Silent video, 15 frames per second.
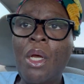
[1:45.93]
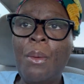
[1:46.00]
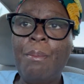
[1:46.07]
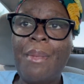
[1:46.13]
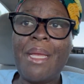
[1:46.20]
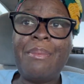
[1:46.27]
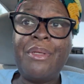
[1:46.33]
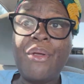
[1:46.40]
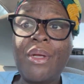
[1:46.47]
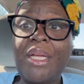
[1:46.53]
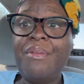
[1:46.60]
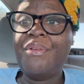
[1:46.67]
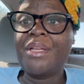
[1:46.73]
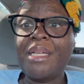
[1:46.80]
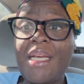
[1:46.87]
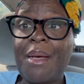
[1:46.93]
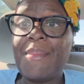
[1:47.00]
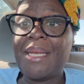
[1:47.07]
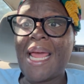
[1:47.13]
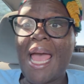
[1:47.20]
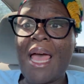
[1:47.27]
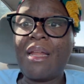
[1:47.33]
Maybe you're even
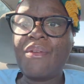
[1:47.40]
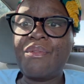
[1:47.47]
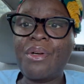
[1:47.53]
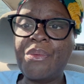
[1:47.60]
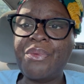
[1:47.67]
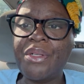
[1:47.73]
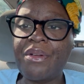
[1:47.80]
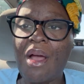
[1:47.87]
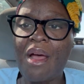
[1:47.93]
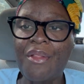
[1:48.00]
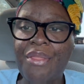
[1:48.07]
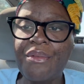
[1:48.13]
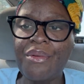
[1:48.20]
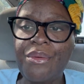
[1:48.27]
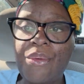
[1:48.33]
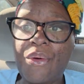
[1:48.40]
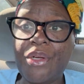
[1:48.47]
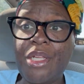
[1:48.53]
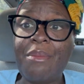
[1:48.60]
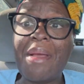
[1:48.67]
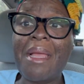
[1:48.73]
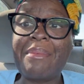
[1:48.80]
coming out of what we've gone through, or
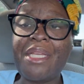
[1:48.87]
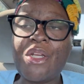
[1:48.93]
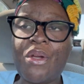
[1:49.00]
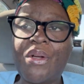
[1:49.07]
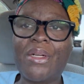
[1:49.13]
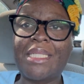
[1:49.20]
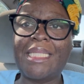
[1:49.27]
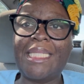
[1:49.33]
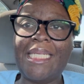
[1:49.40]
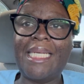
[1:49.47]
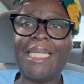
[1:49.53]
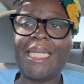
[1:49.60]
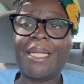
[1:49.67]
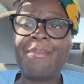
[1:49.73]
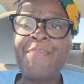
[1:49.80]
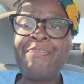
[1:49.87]
you might be currently in it